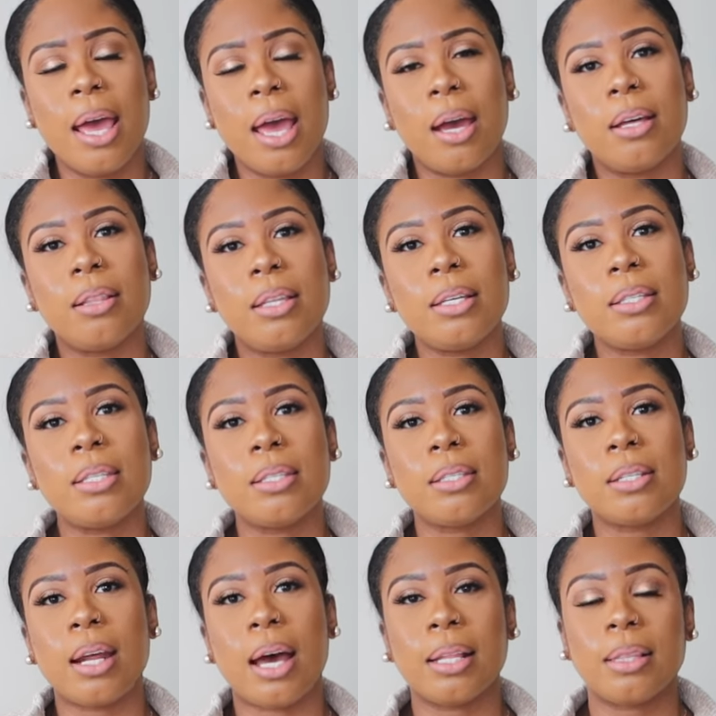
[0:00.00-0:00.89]
And this
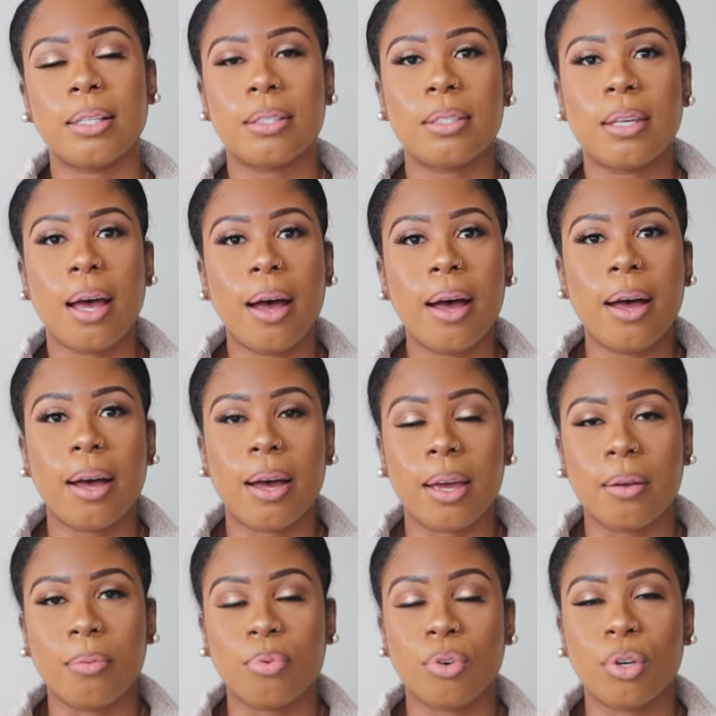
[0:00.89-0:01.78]
is not the
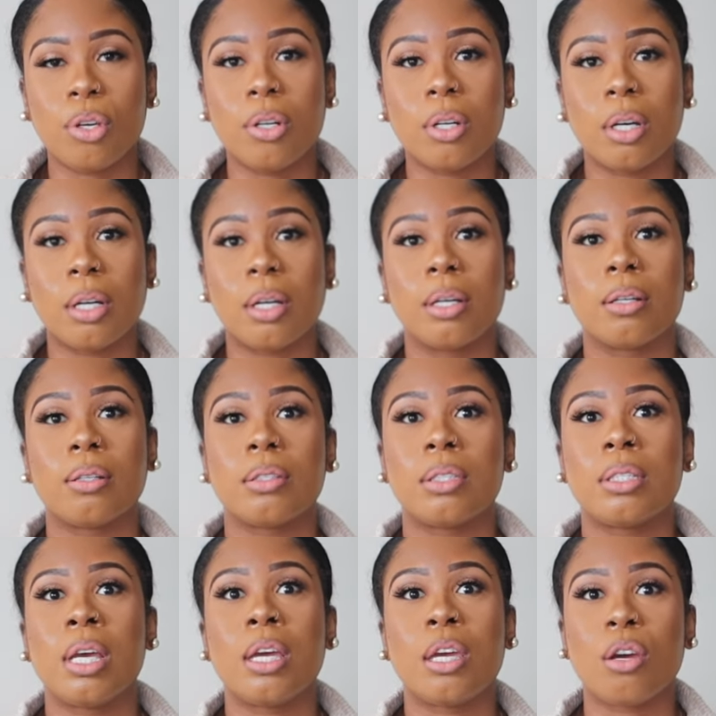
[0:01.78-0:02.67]
time for you to
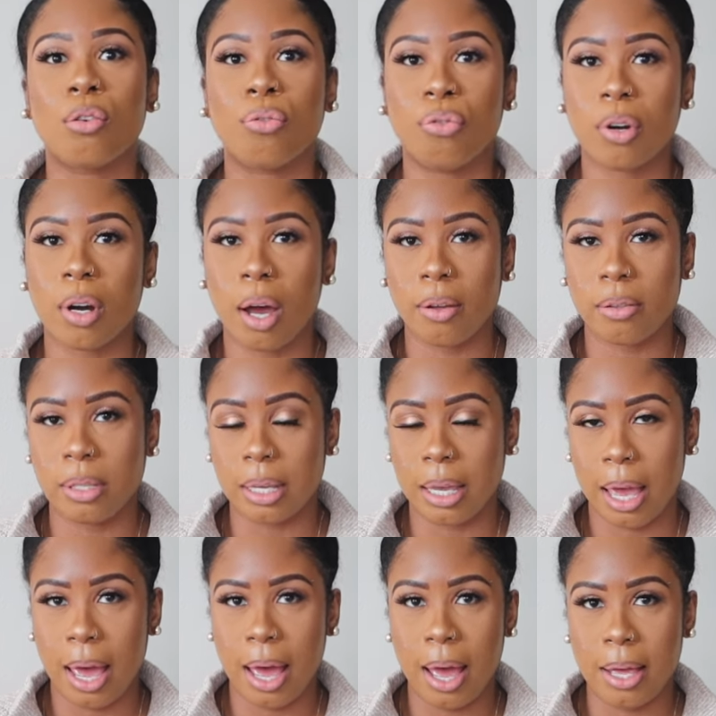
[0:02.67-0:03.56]
take your foot off the
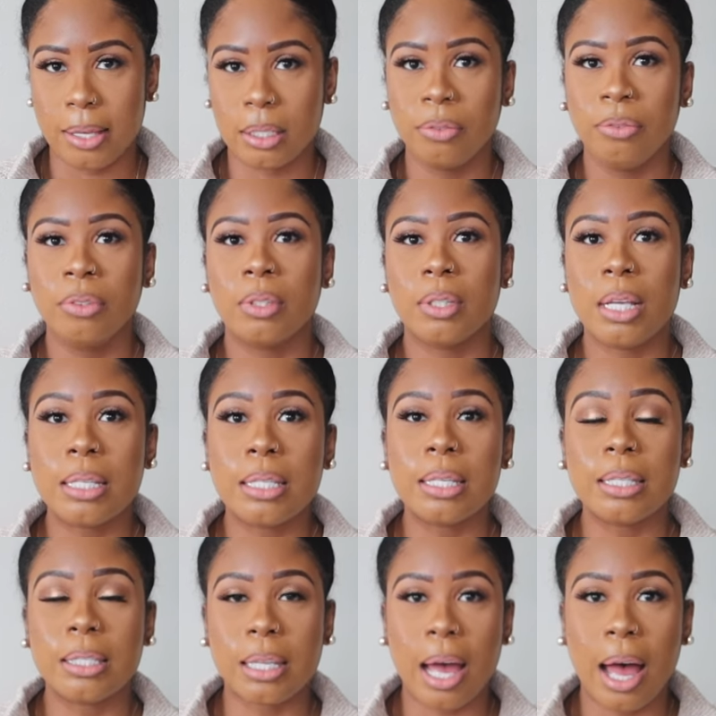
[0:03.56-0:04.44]
gas. This
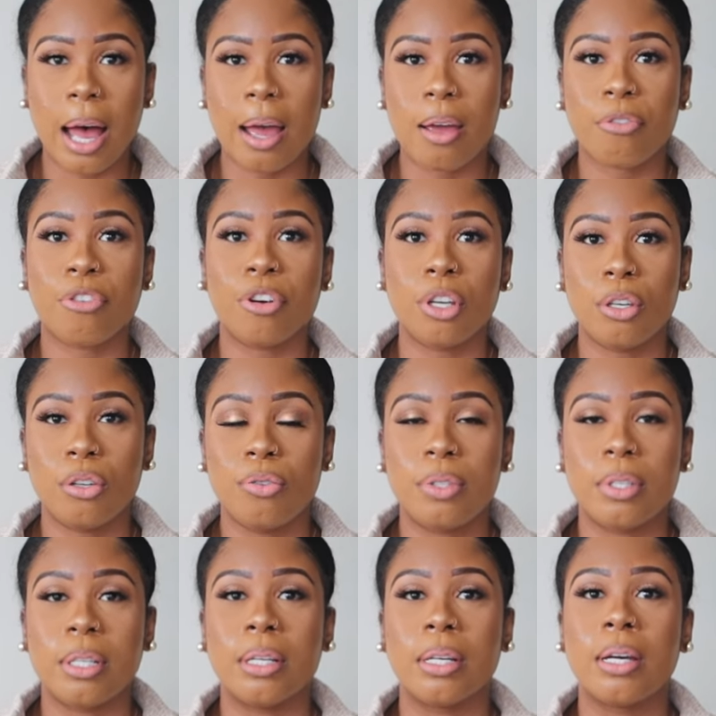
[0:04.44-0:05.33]
is time for you
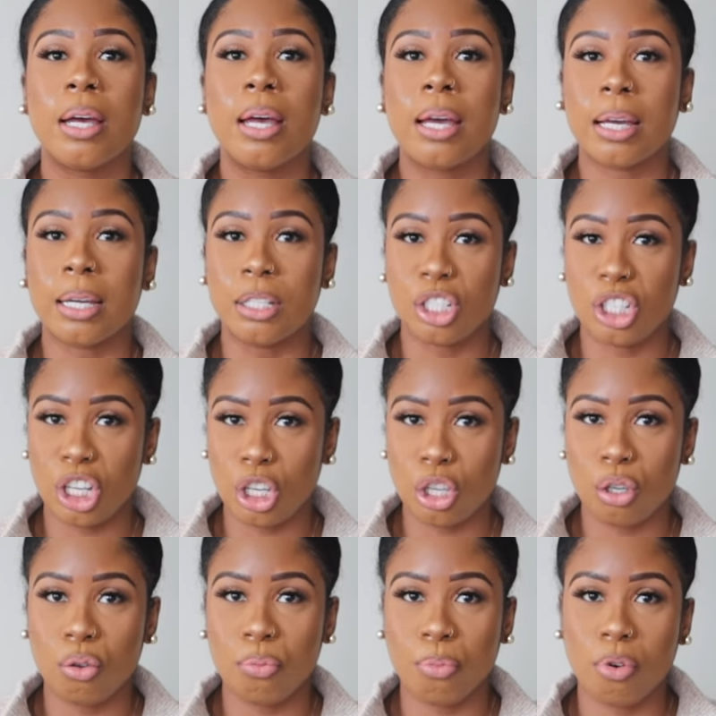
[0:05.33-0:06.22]
to
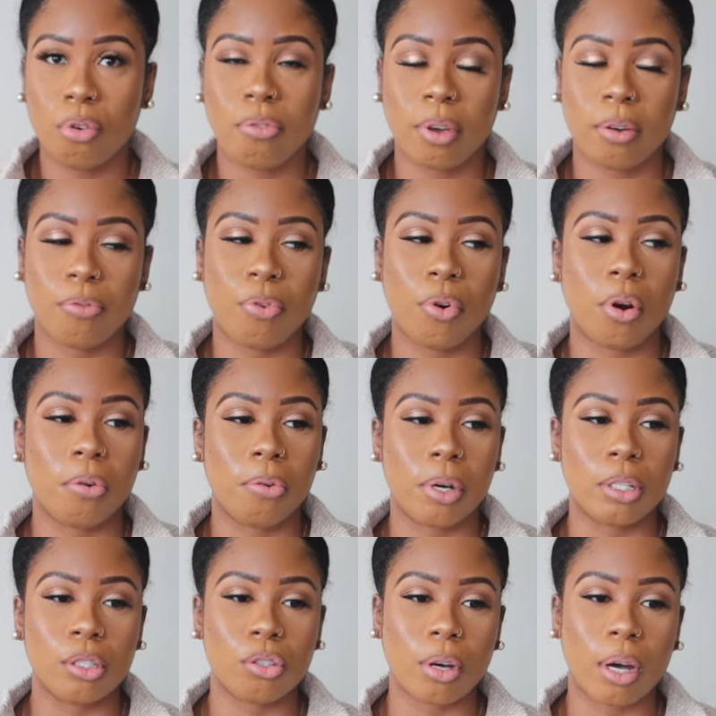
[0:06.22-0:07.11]
continue moving
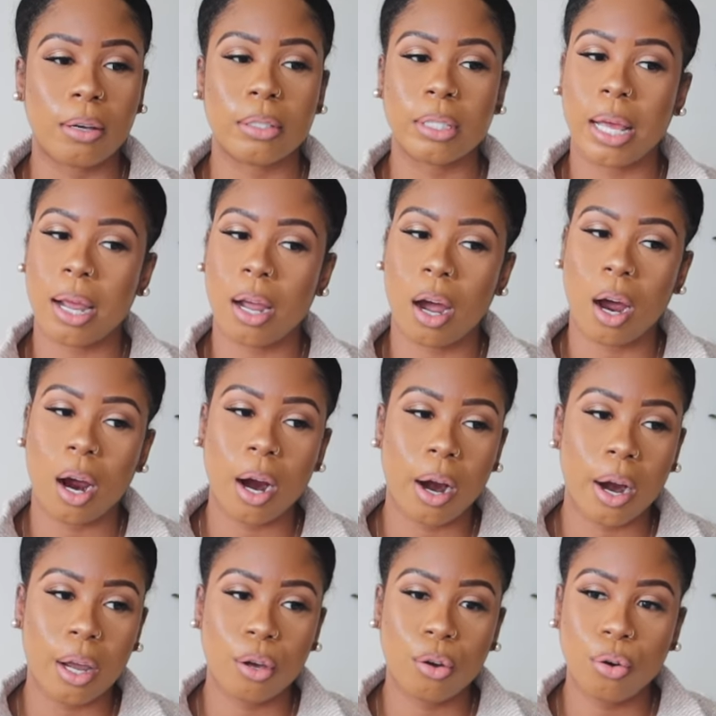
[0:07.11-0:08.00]
forward. And so I was like,
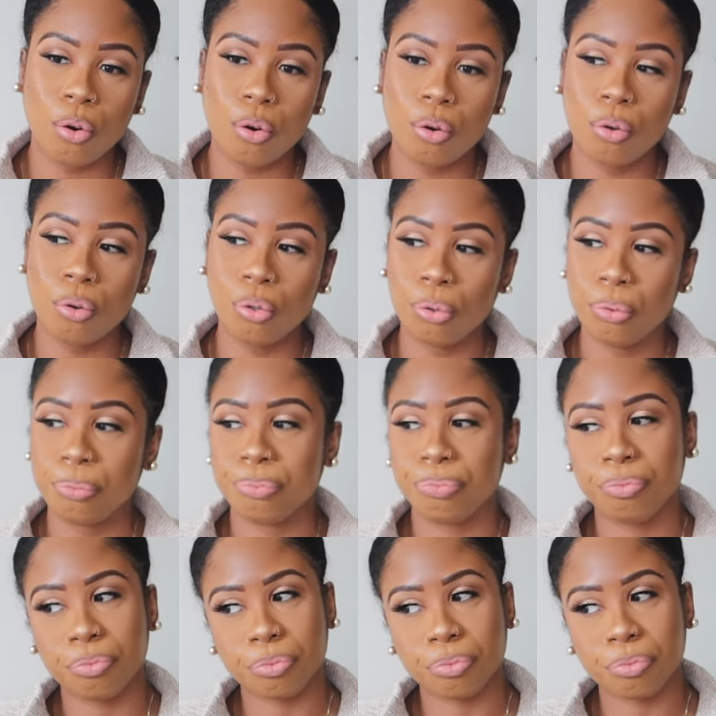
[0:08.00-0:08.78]
all right, cool.